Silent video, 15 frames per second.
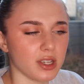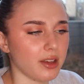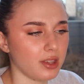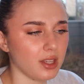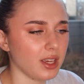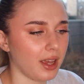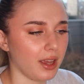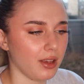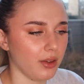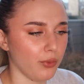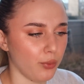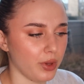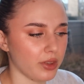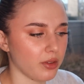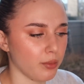I think
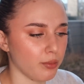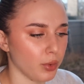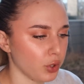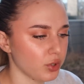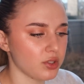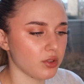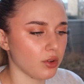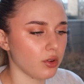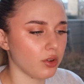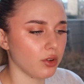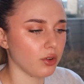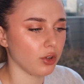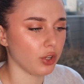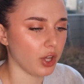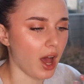with most
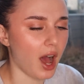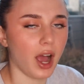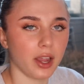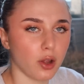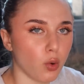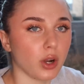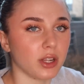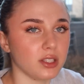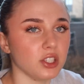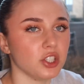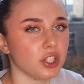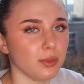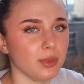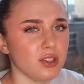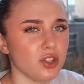high quality
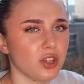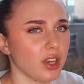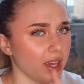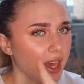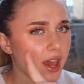shimmers, you can